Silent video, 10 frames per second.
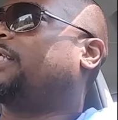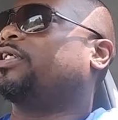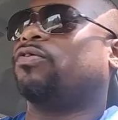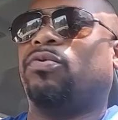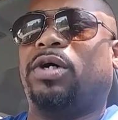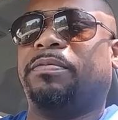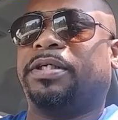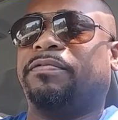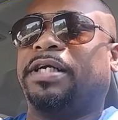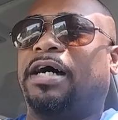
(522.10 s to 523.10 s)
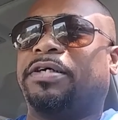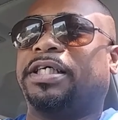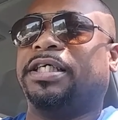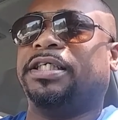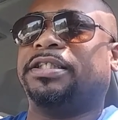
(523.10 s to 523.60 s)
to grow up giving our
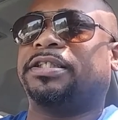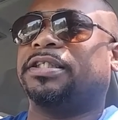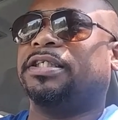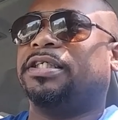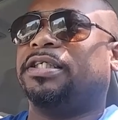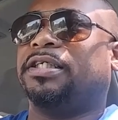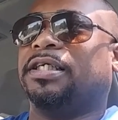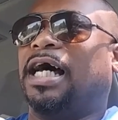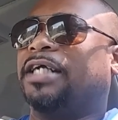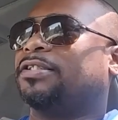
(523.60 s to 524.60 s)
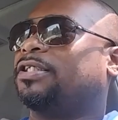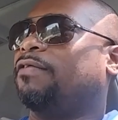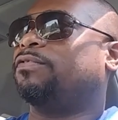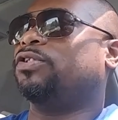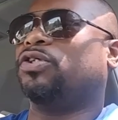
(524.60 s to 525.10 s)
kids a lot of
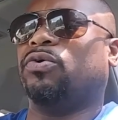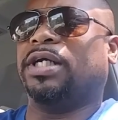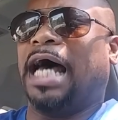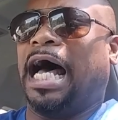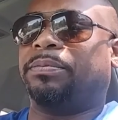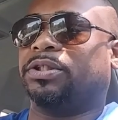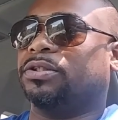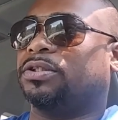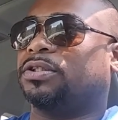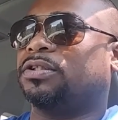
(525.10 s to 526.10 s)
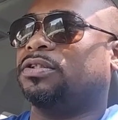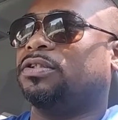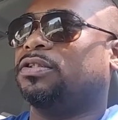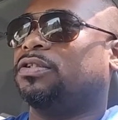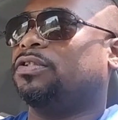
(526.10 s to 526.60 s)
stuff to do and options.
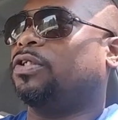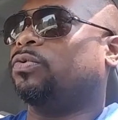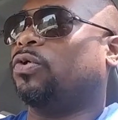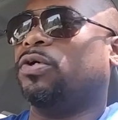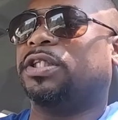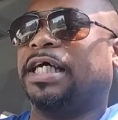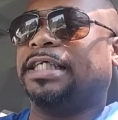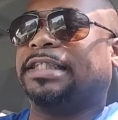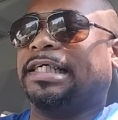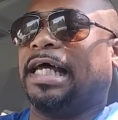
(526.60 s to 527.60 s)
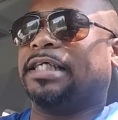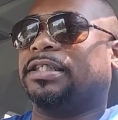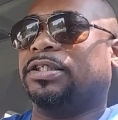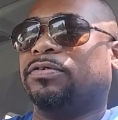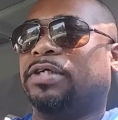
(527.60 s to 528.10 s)
Doing things they like
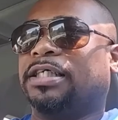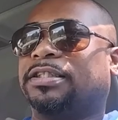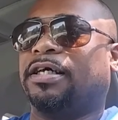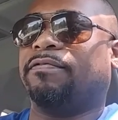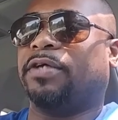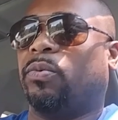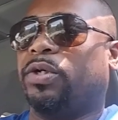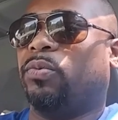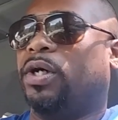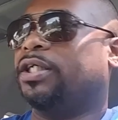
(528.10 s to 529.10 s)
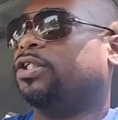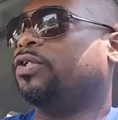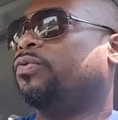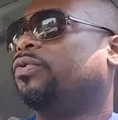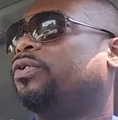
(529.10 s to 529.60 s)
to do, not stuff that we want to do